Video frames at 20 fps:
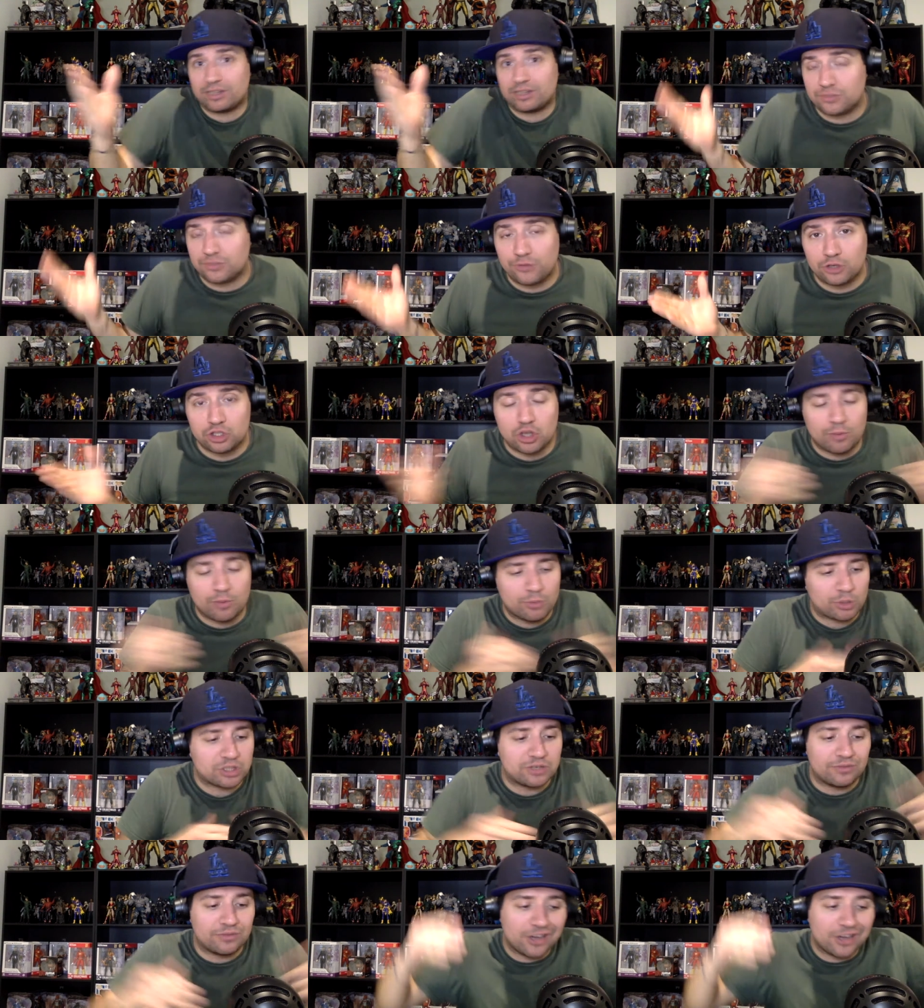this is the first time you're
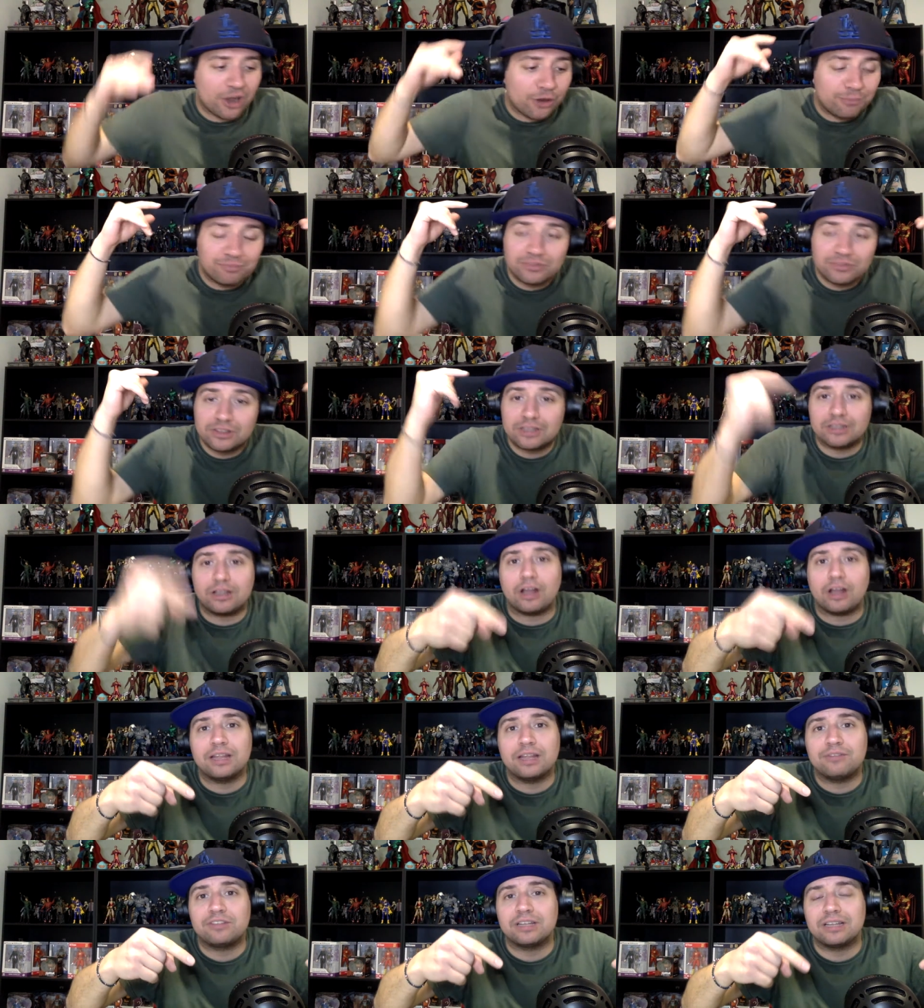watching the video, I'll
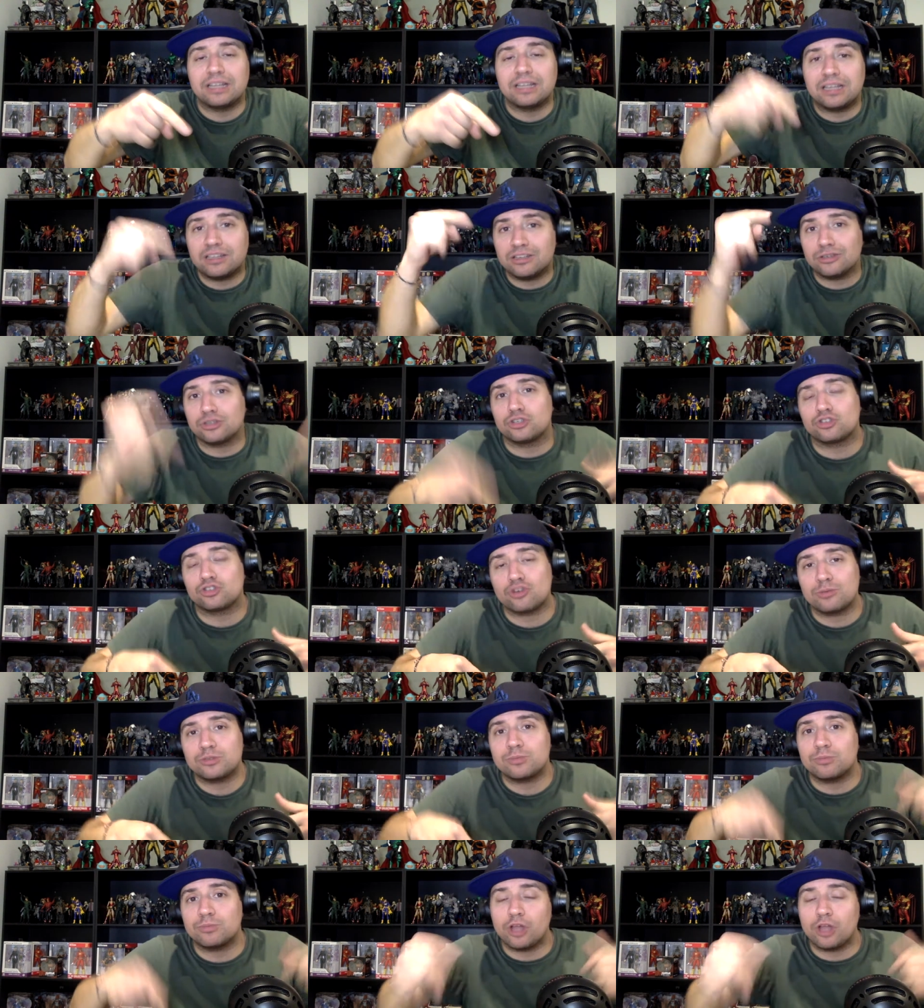leave the link in the
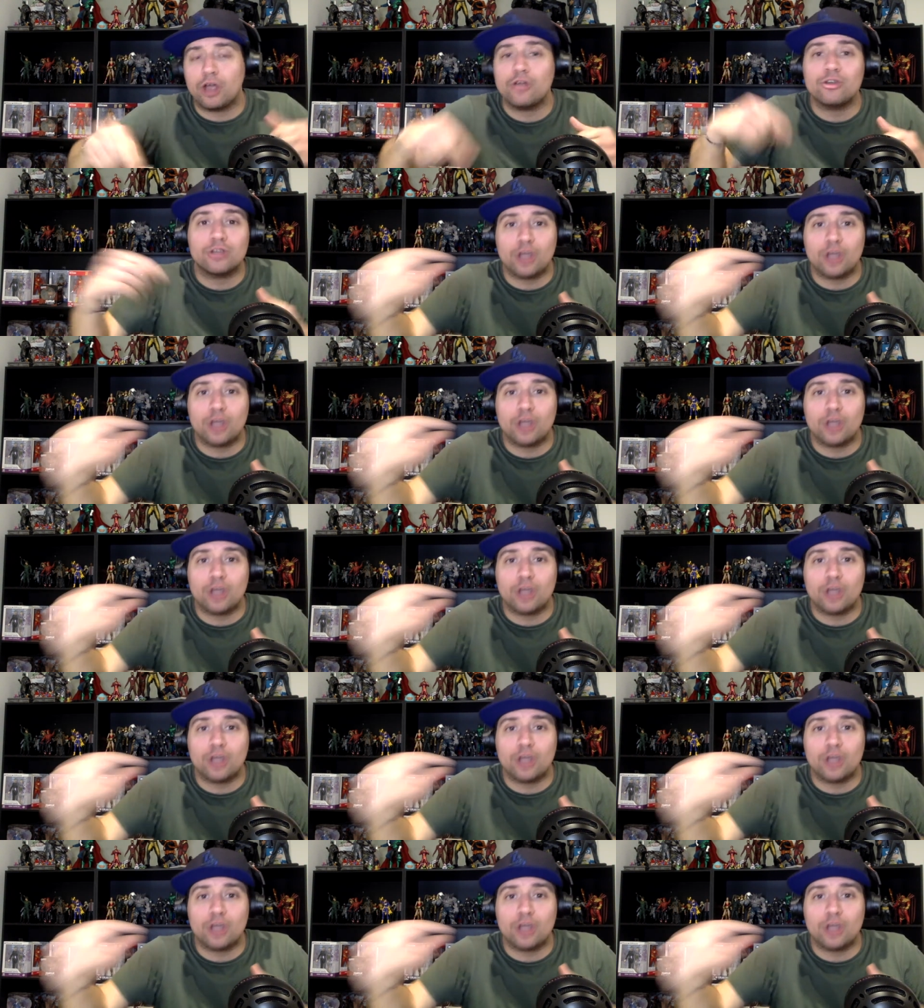description below.